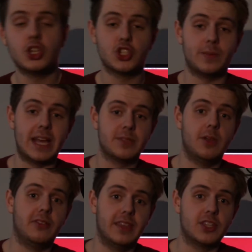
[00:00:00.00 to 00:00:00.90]
Someone asked
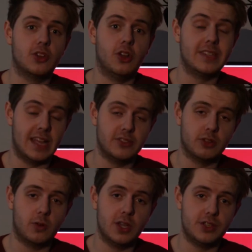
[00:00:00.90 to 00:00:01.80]
me on Discord to
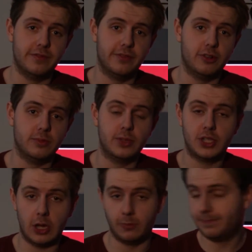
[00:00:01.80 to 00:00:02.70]
answer a question for him,
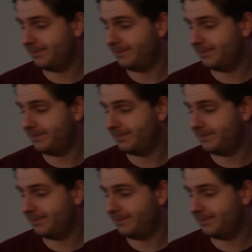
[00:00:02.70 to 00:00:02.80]
so